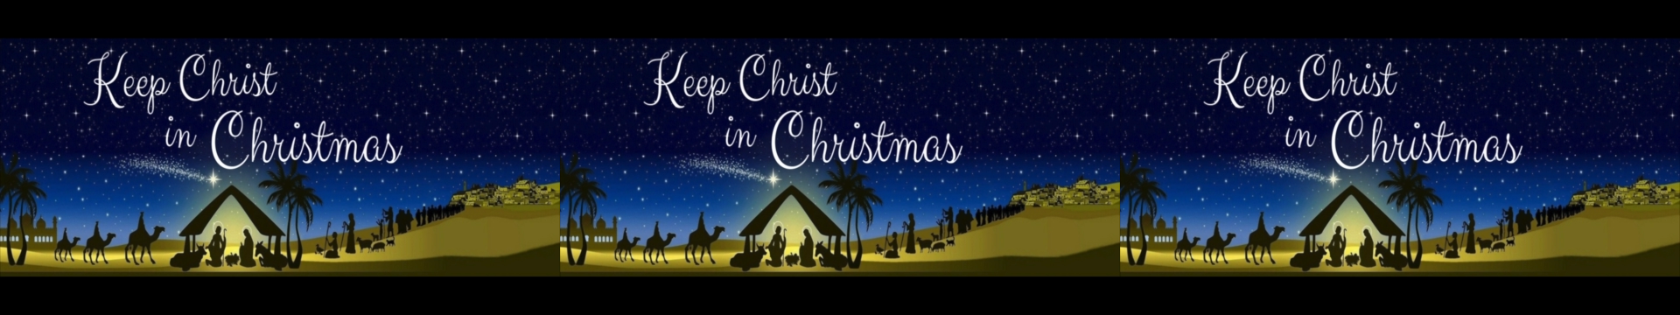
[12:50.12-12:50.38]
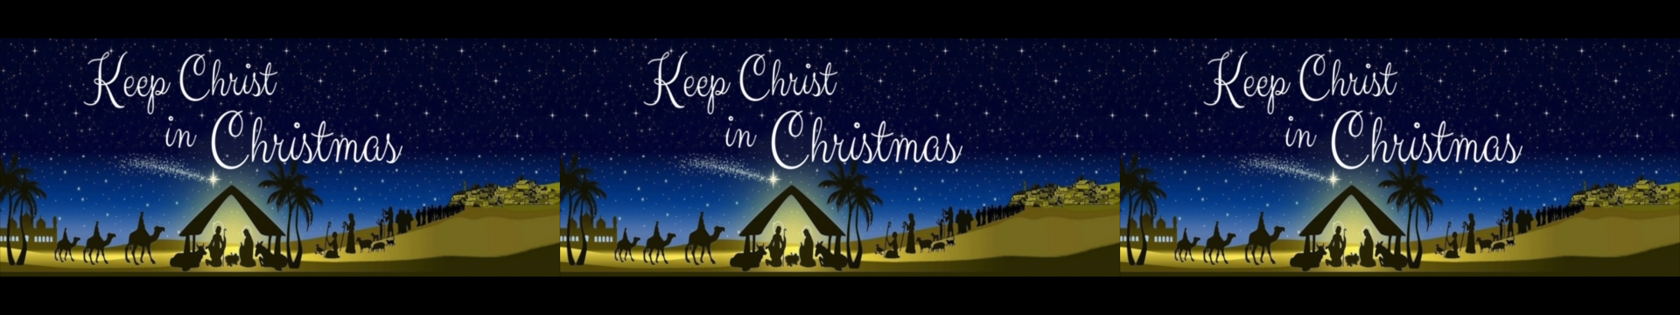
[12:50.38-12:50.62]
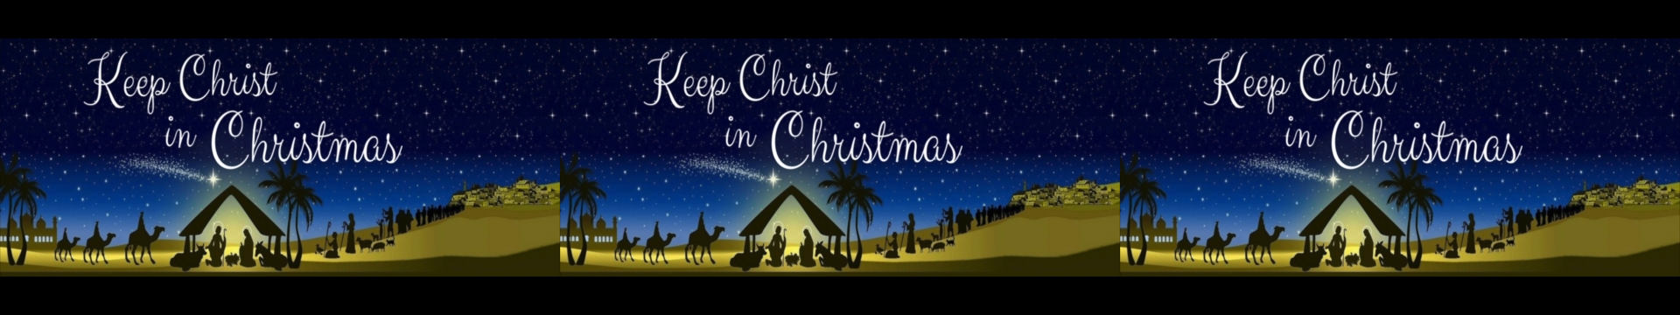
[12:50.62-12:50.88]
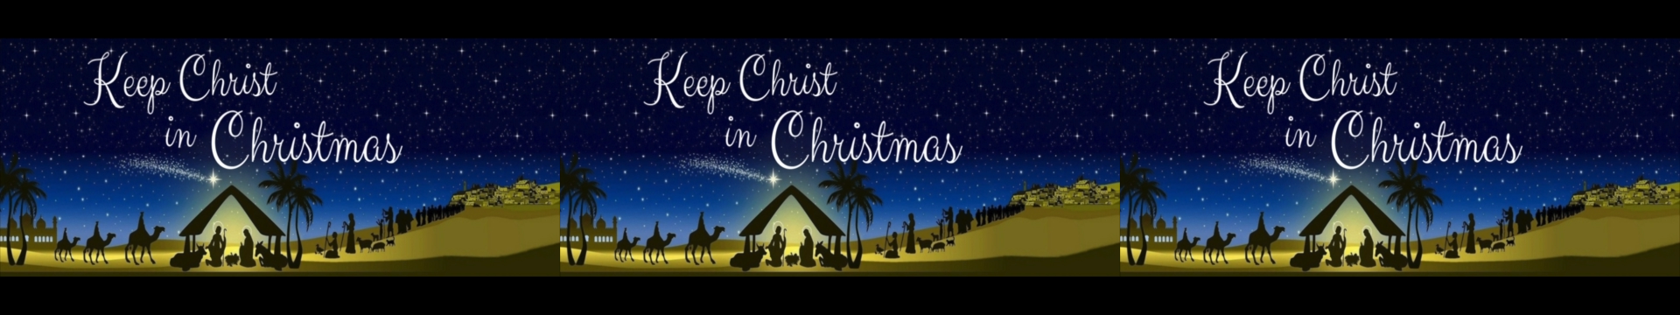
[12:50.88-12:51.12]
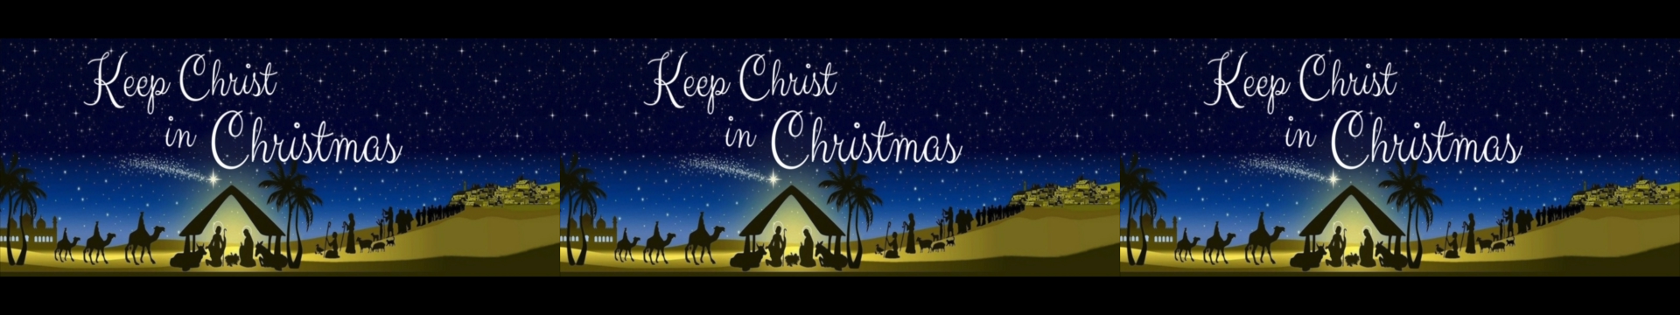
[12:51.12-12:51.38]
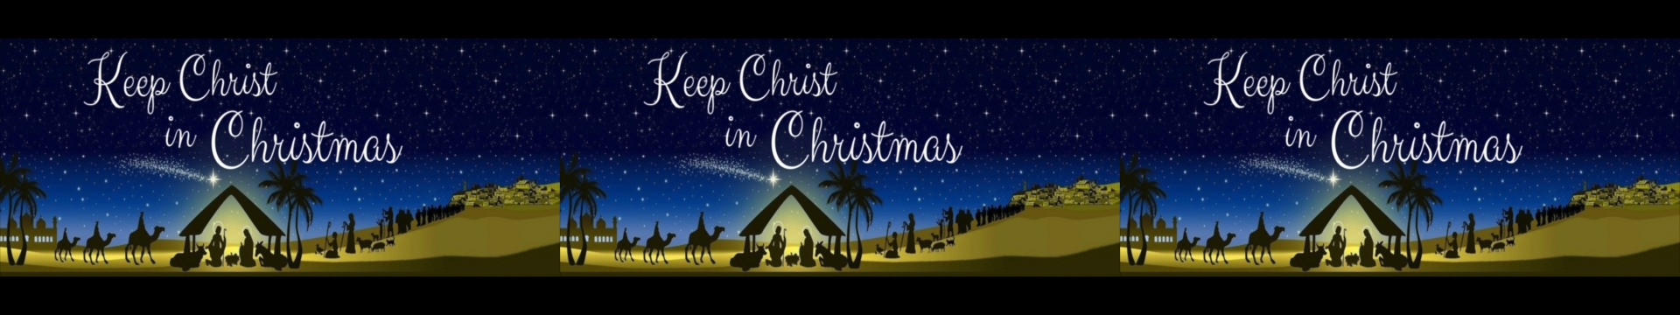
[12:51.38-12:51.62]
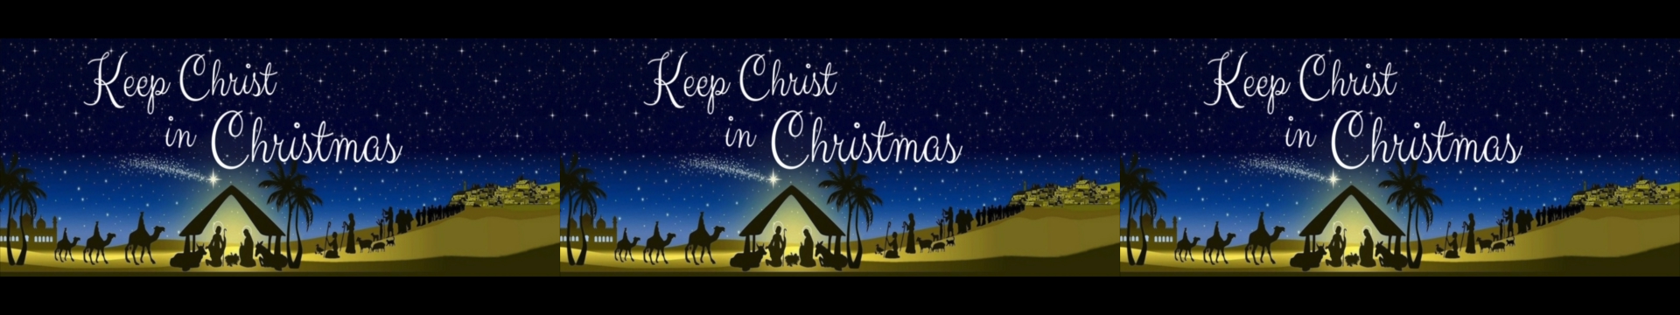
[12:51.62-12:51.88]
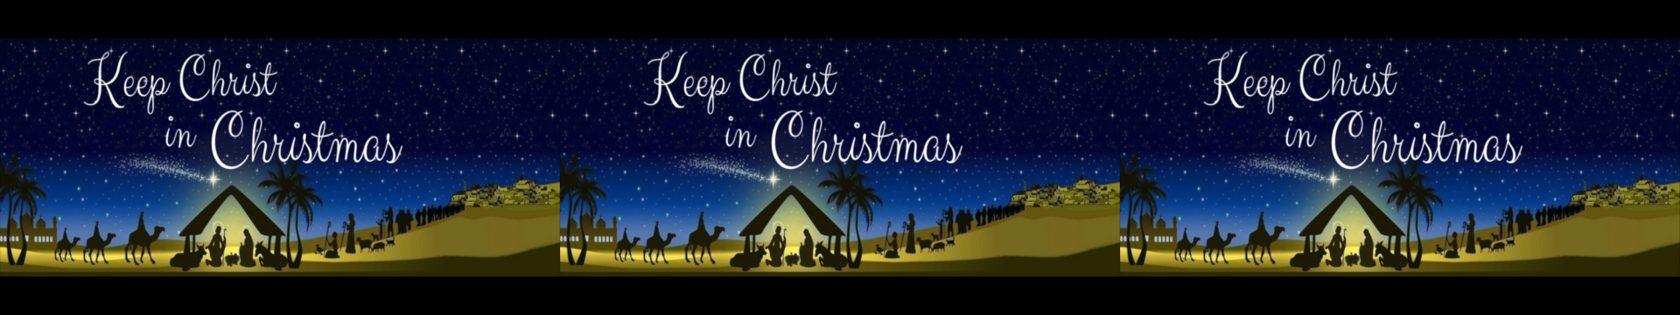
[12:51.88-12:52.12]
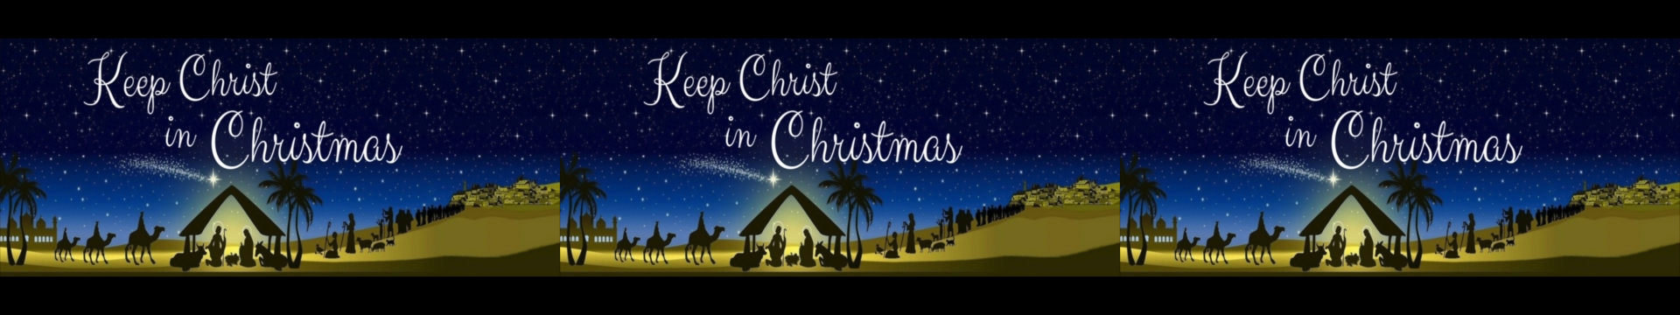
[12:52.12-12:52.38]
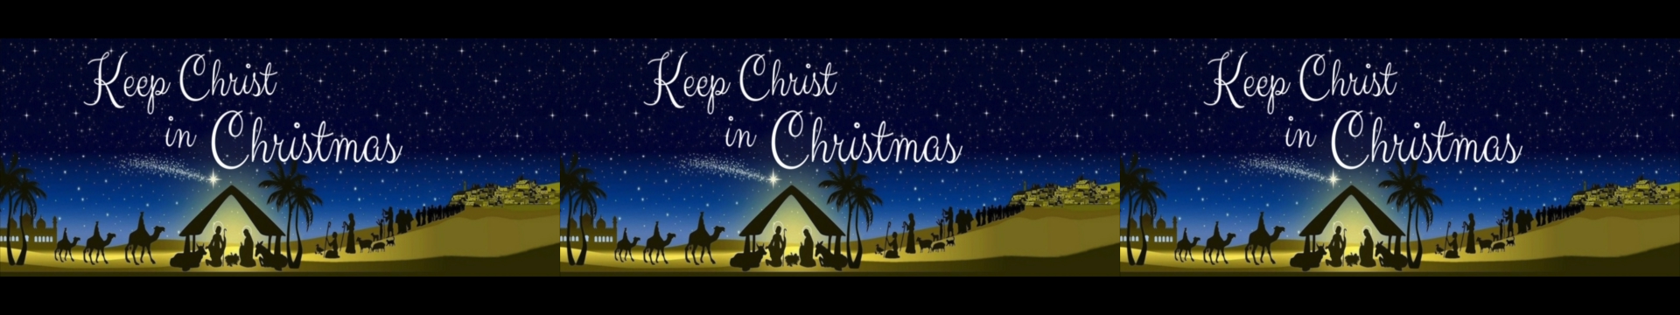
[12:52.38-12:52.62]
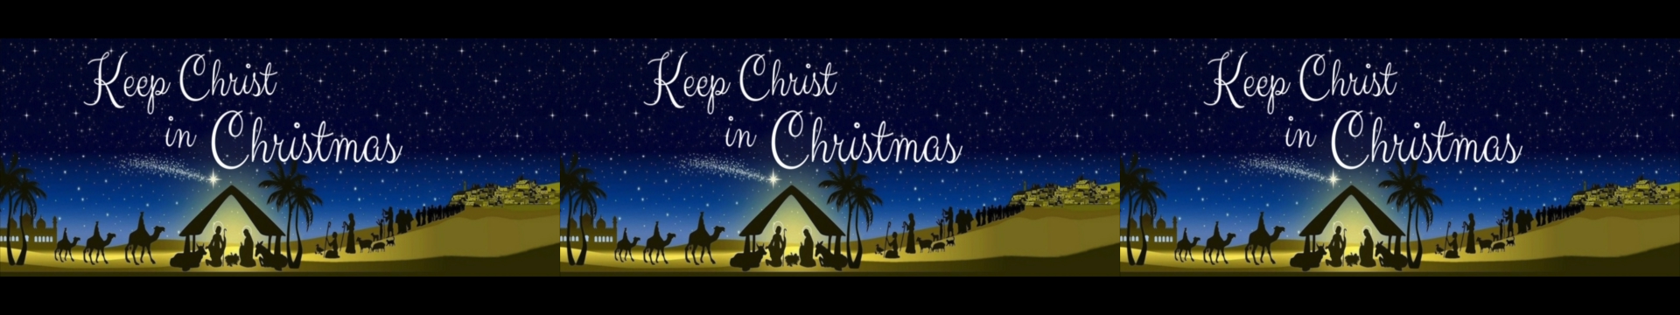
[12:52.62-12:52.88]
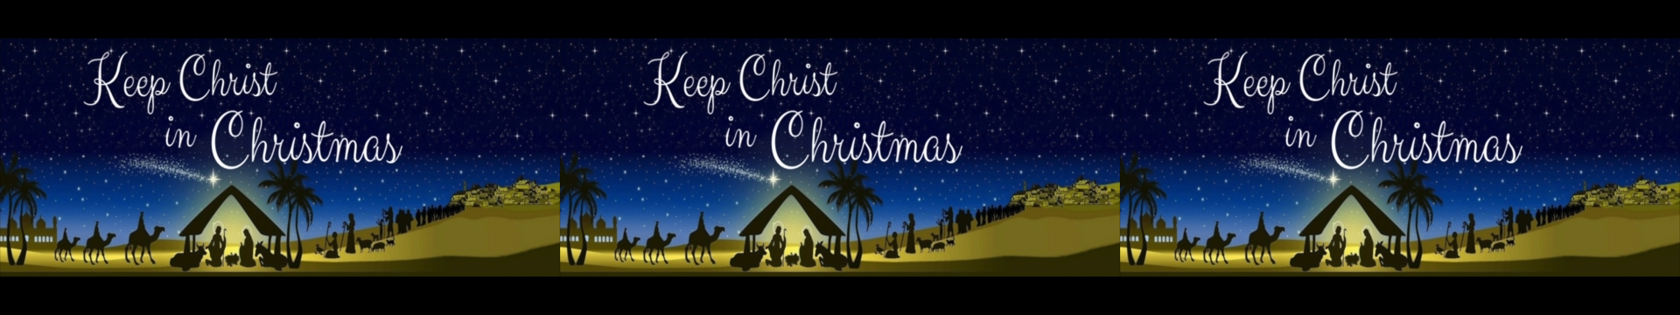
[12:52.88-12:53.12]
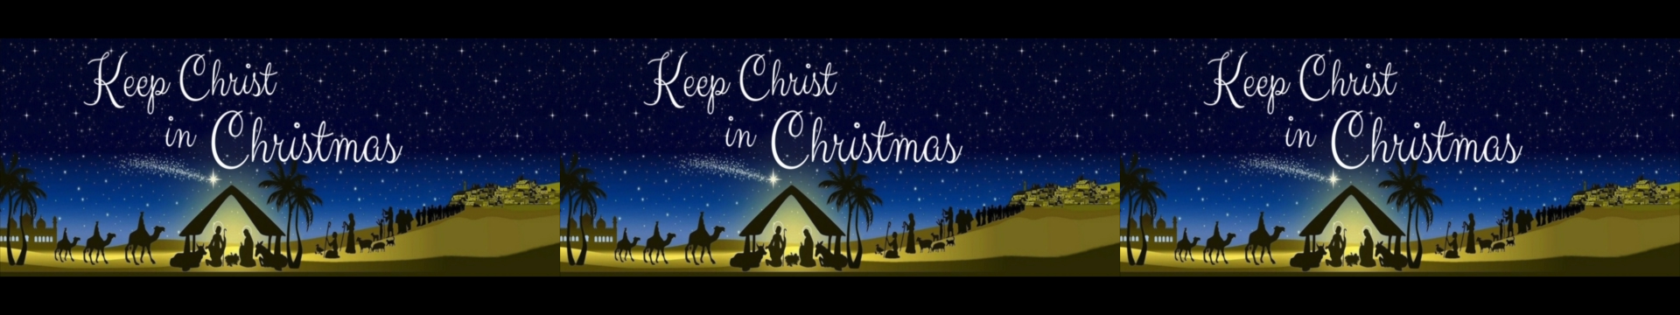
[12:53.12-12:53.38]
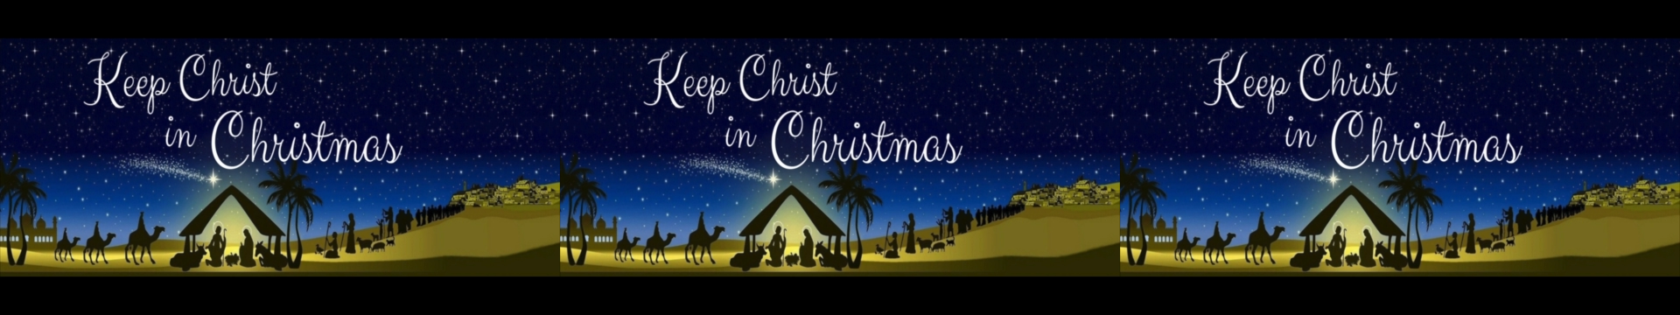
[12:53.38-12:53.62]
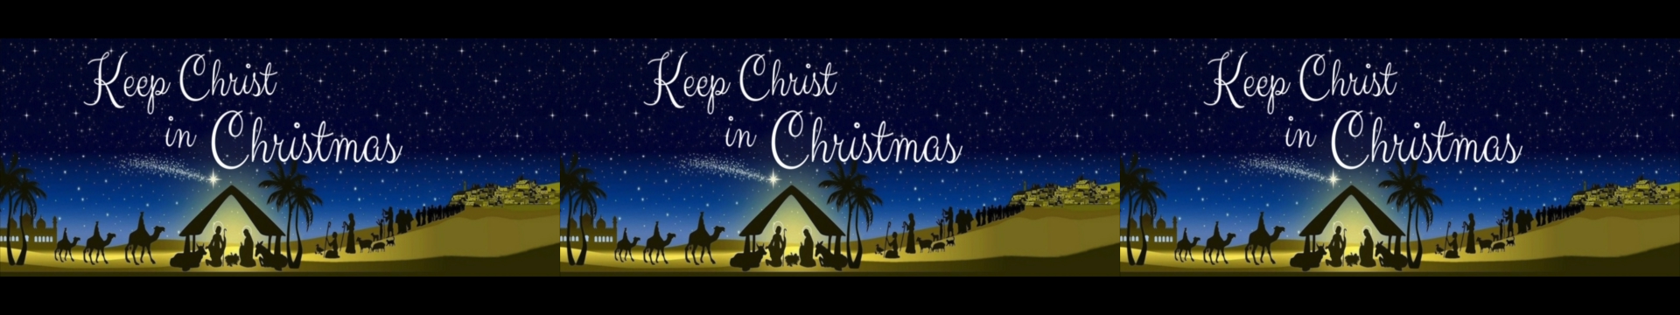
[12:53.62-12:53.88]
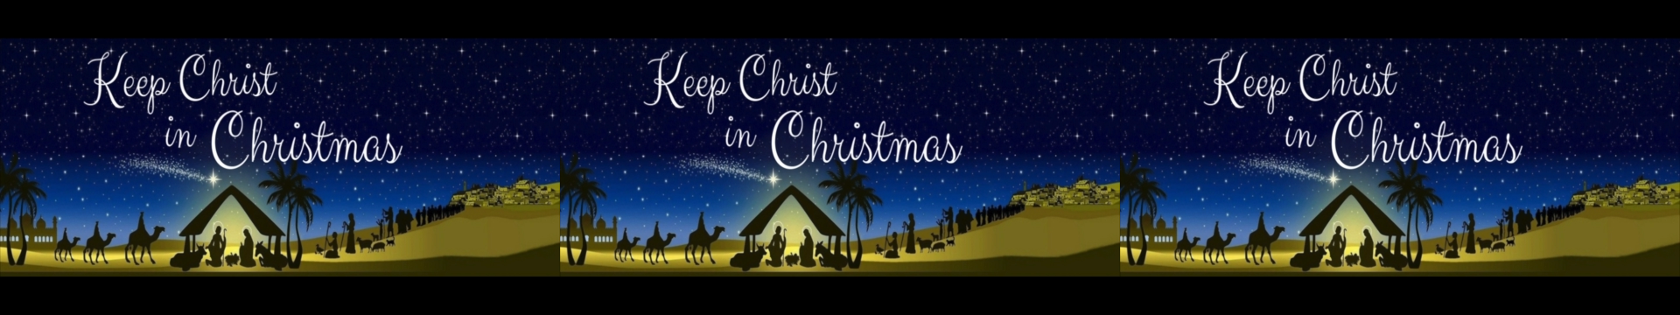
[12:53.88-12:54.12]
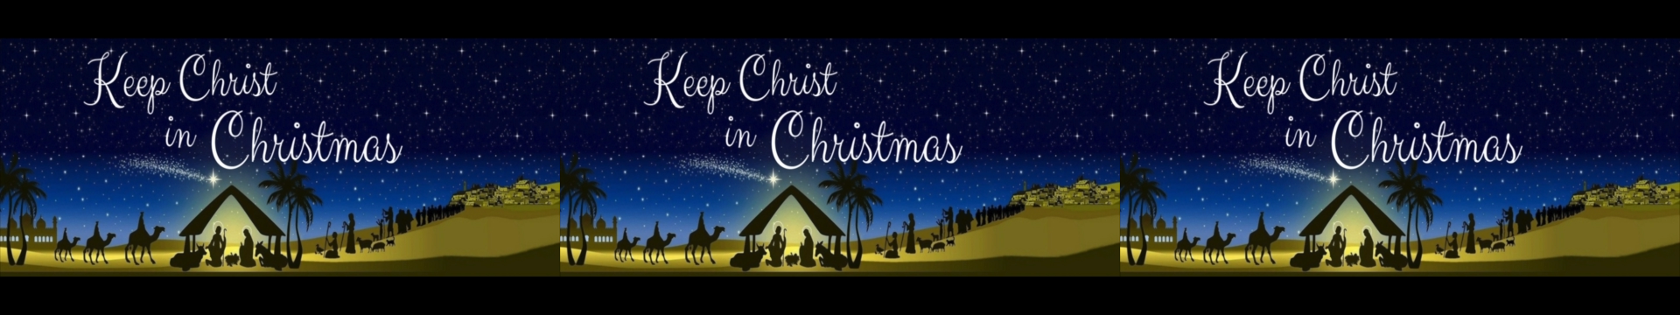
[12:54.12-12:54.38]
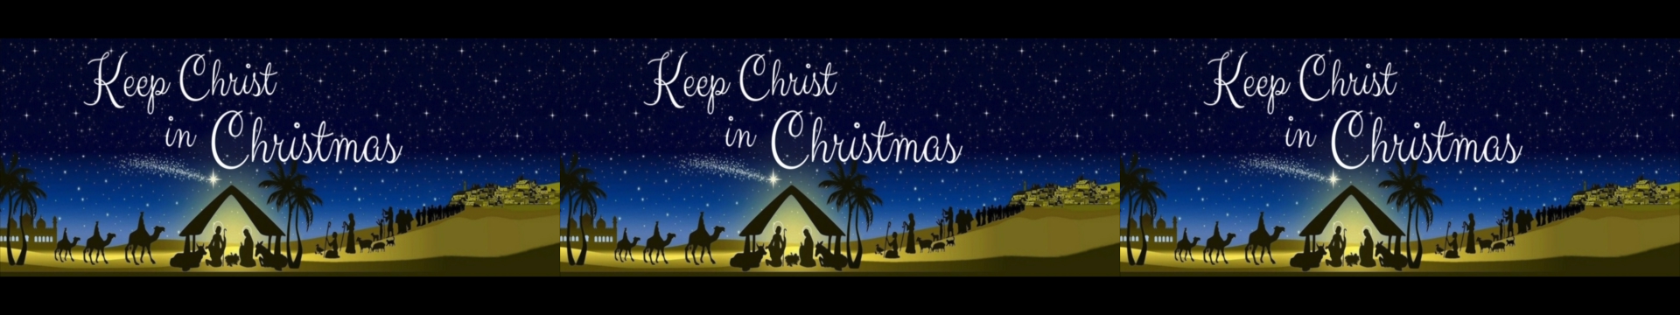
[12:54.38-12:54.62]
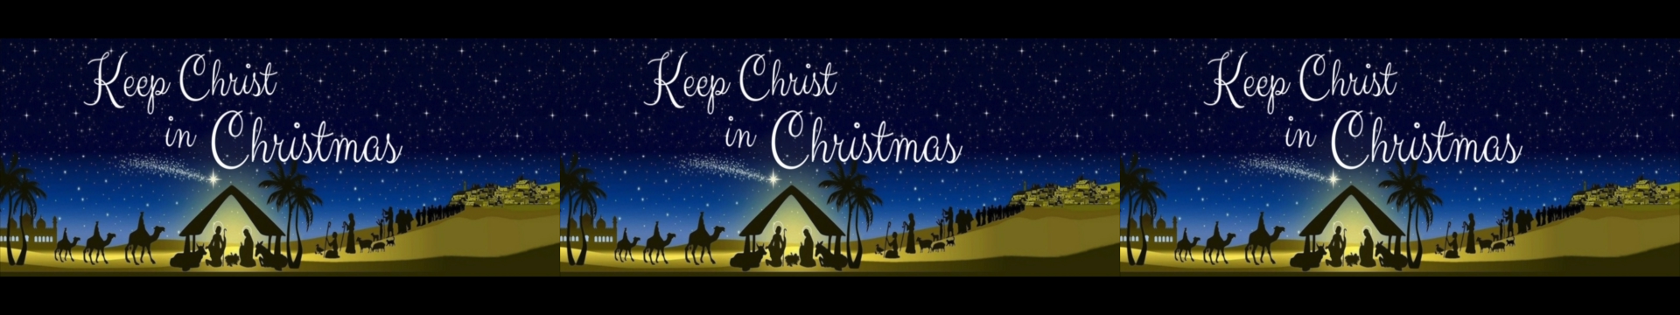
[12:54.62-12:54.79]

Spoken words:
Nobody's mouth can be seen.